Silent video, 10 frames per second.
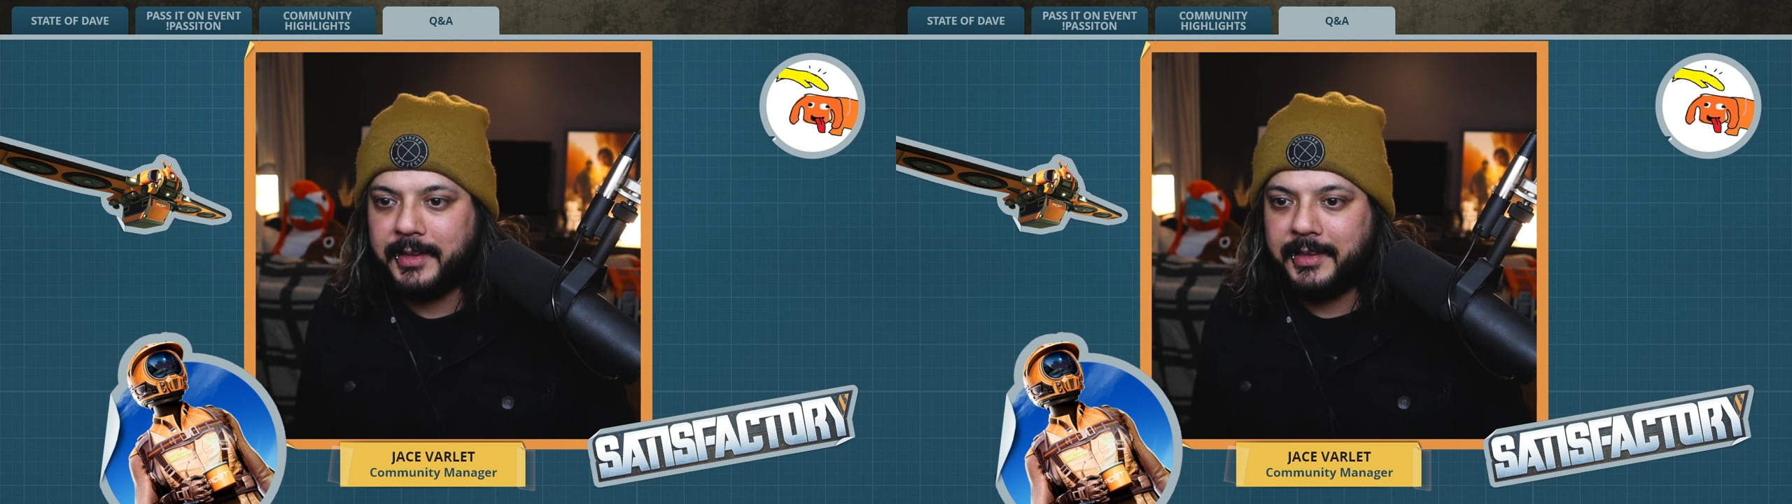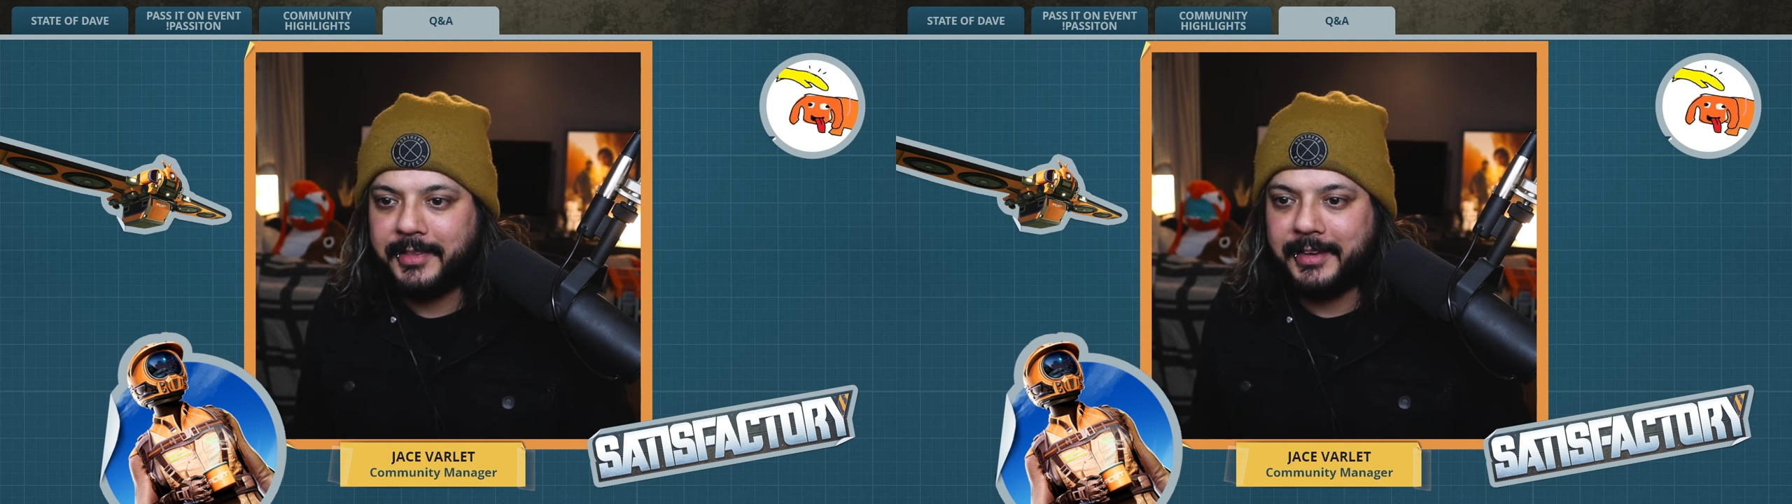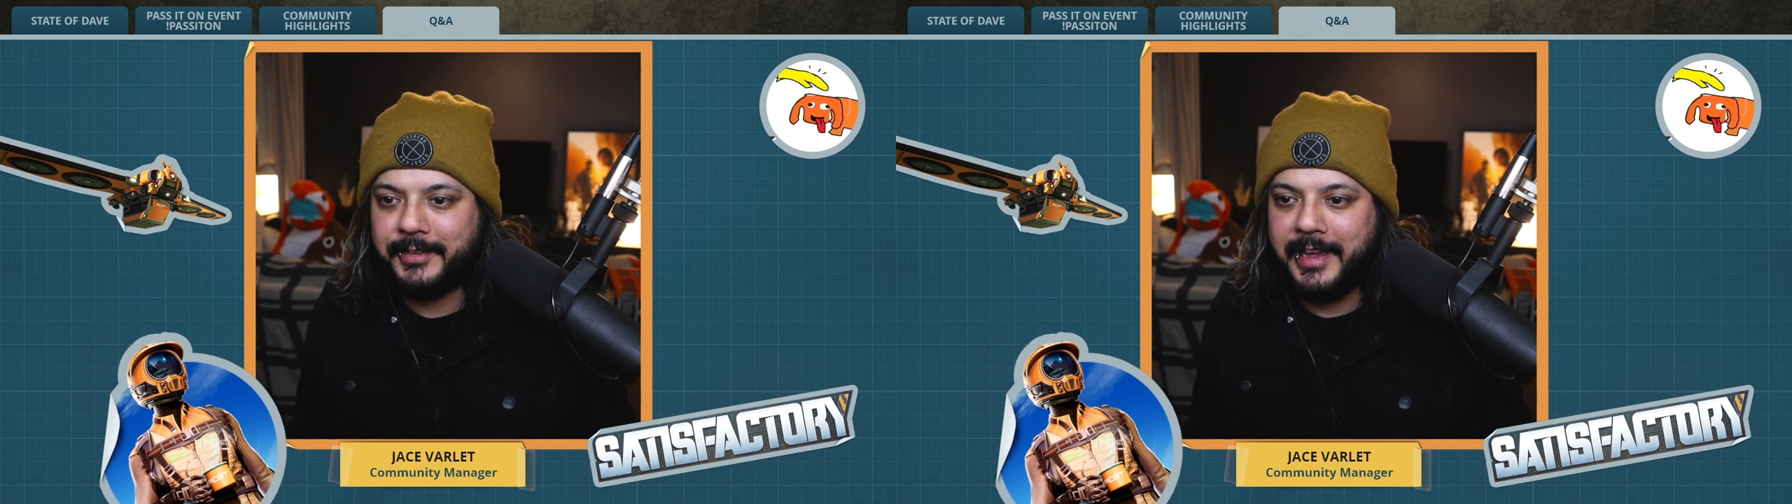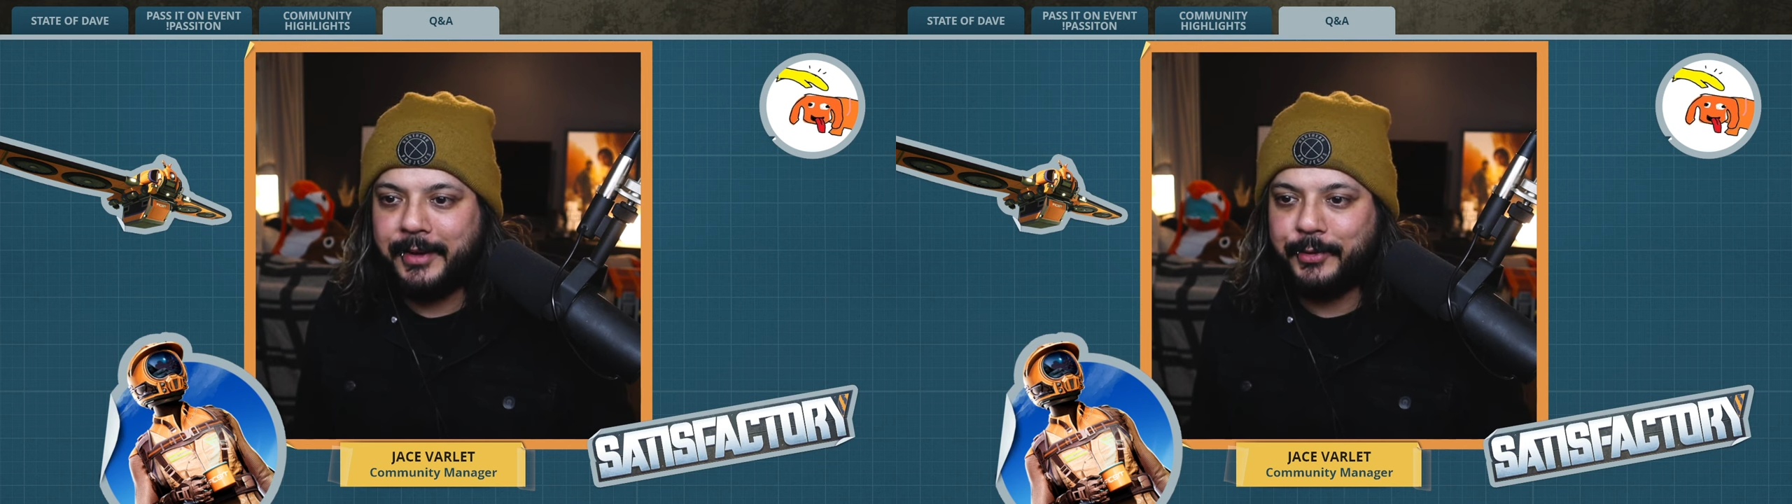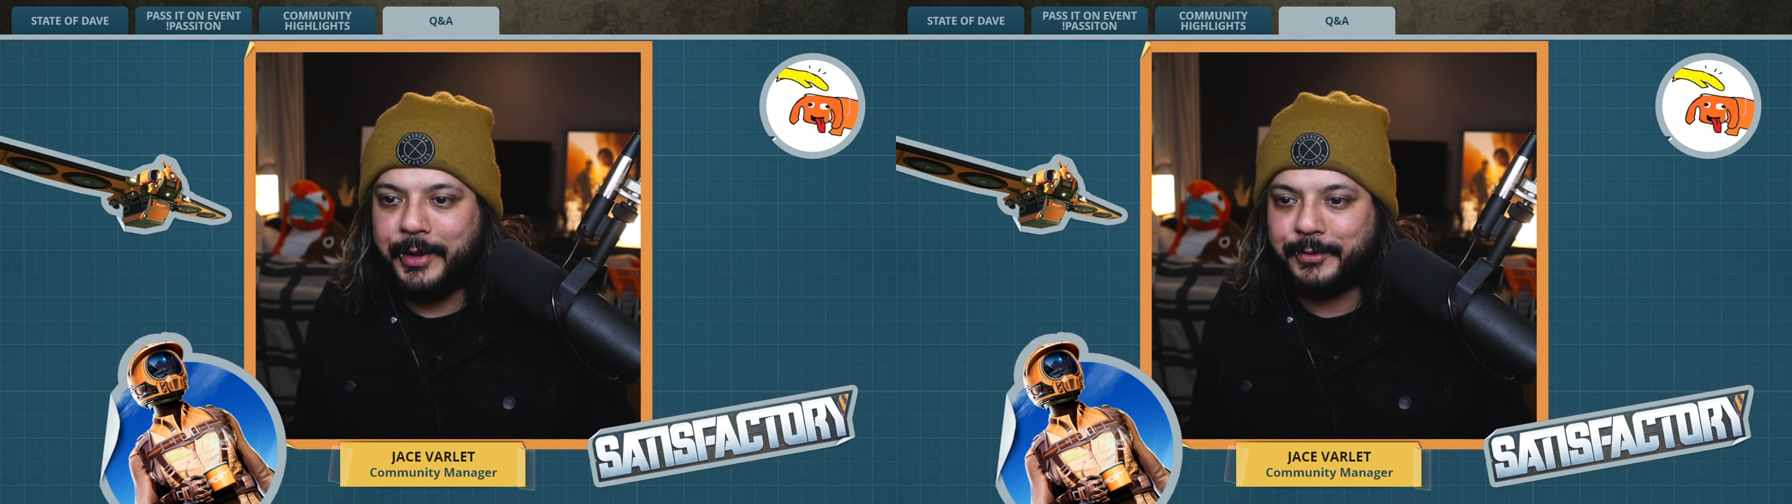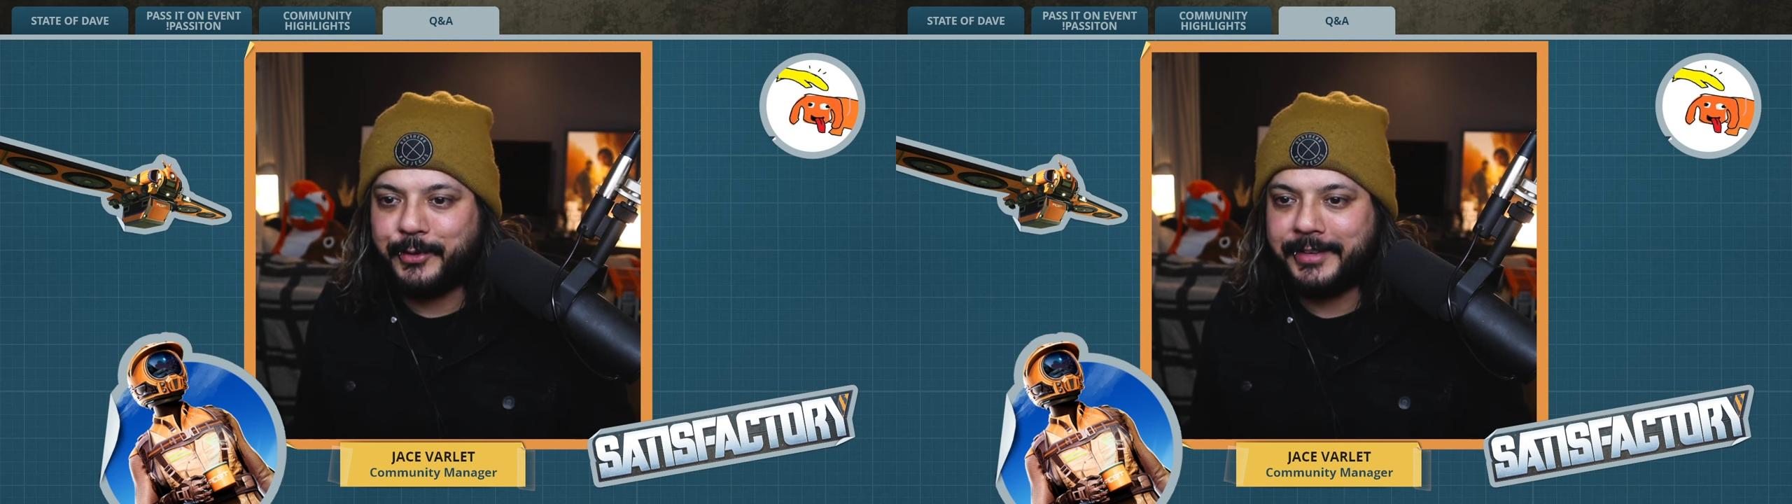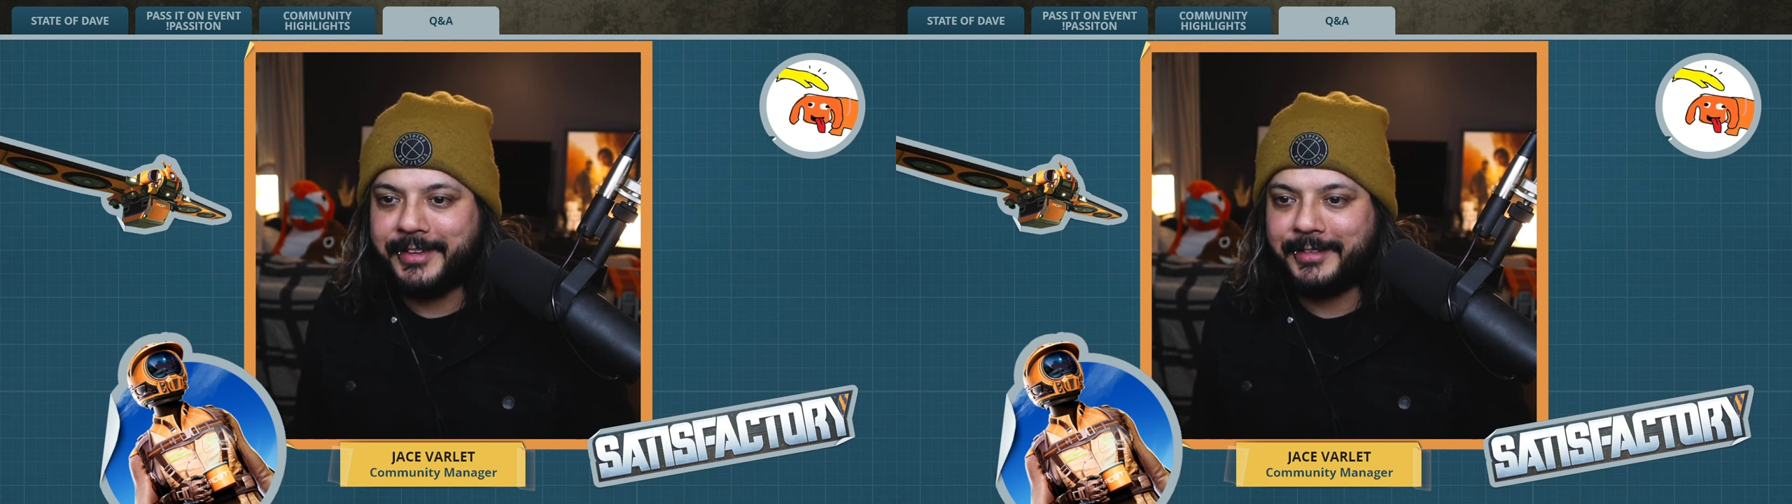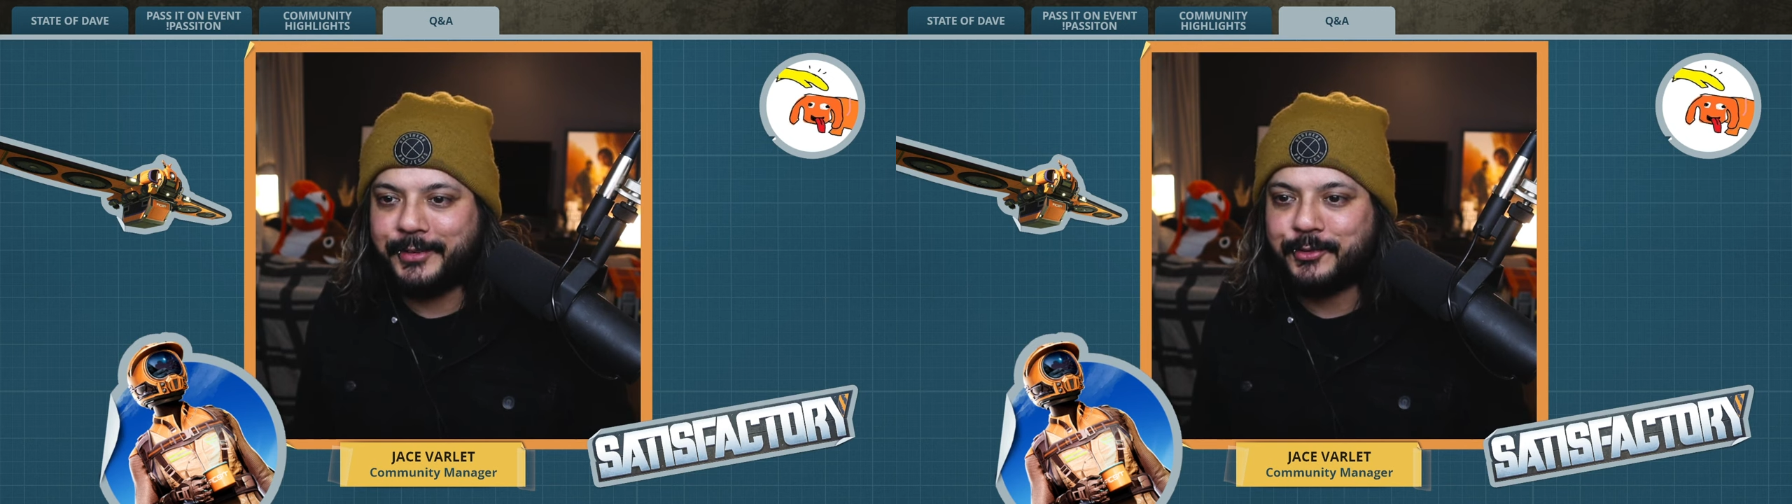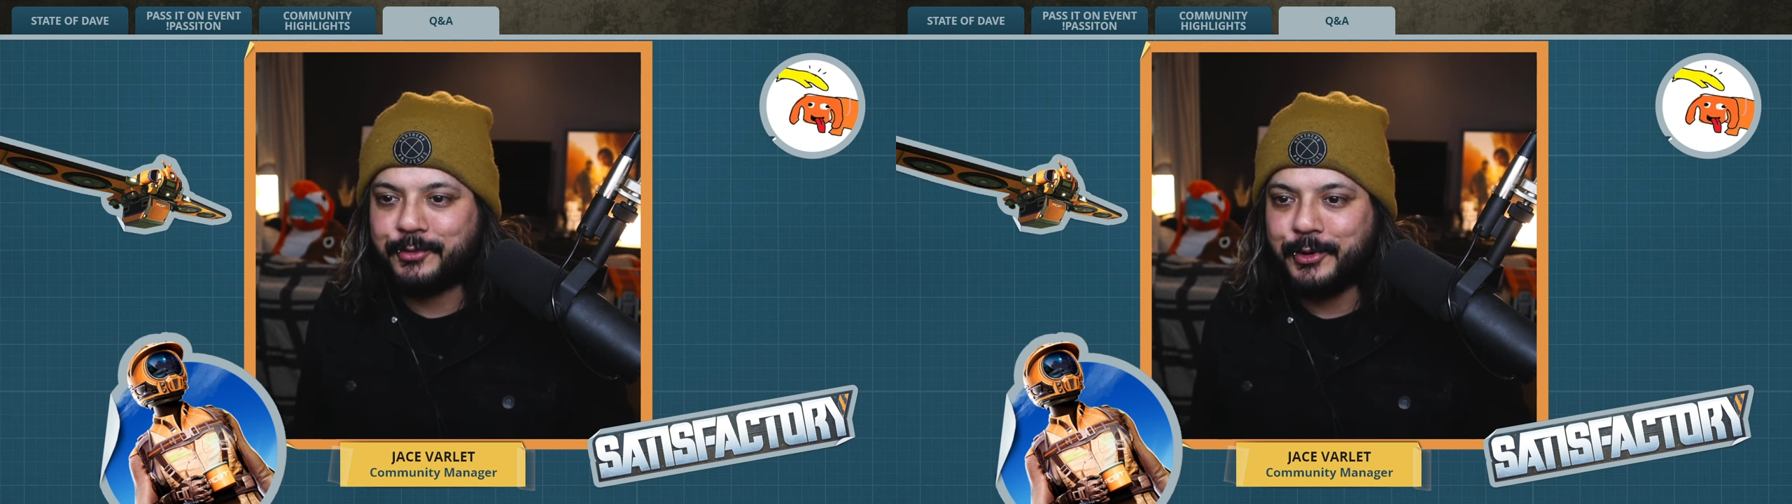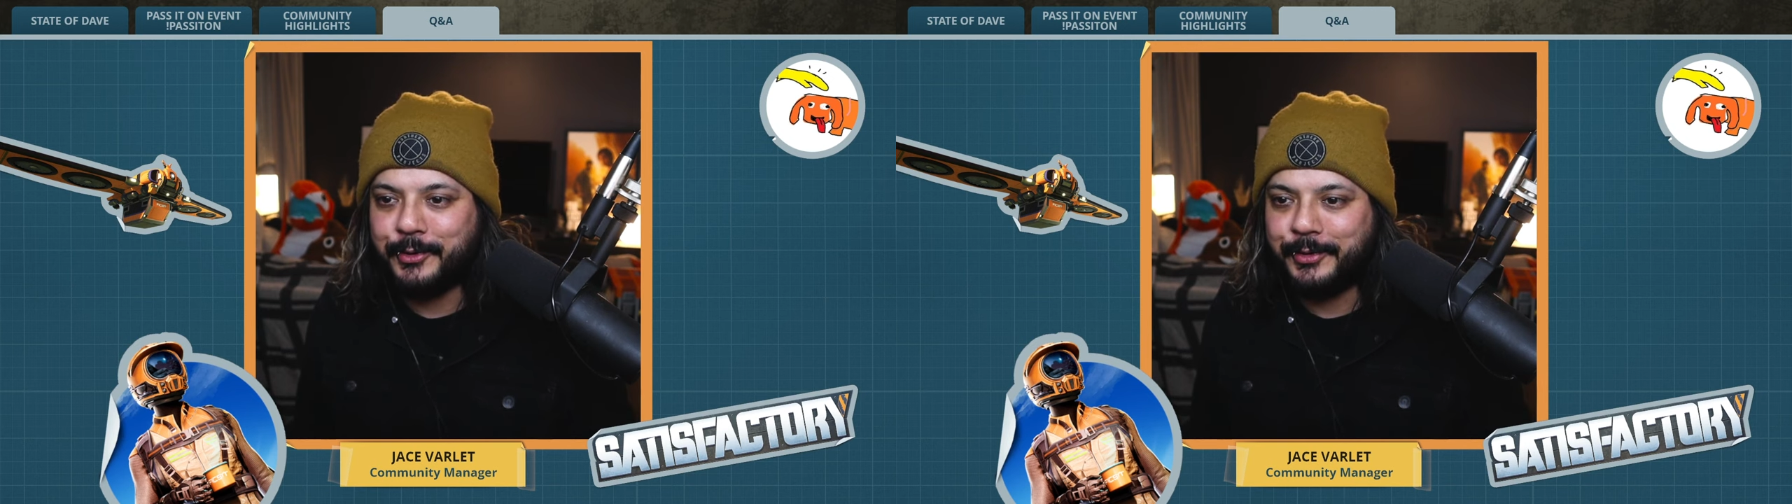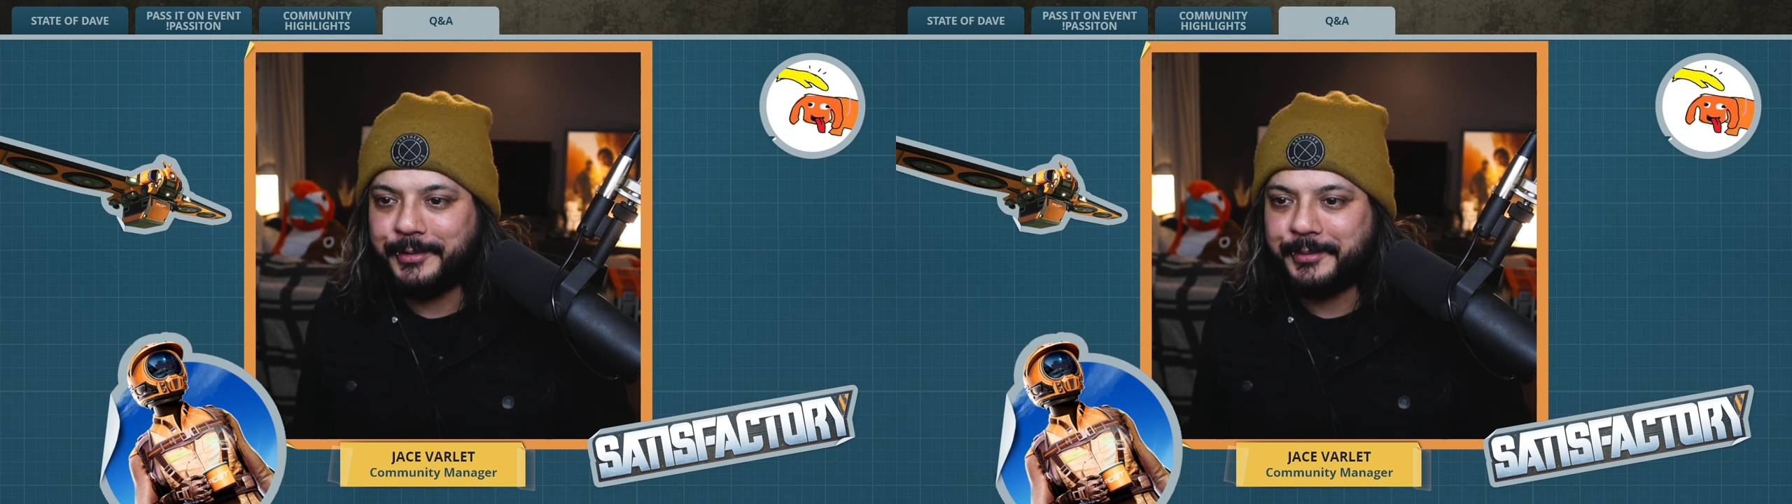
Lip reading: Thanks to Andrew, you have stress testing. True.